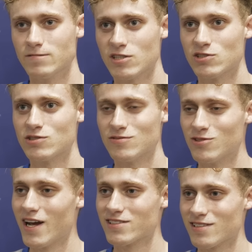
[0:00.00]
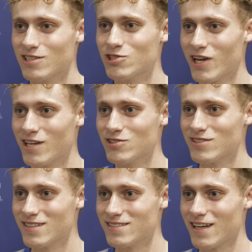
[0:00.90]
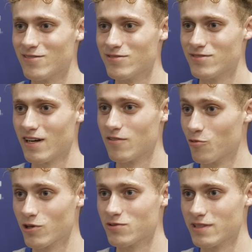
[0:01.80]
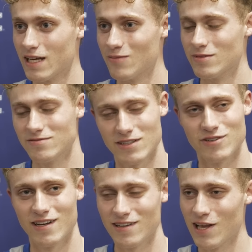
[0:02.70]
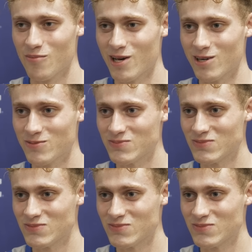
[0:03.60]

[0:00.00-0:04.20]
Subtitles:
just drastically changed as I've worked with them. I've gotten a lot better.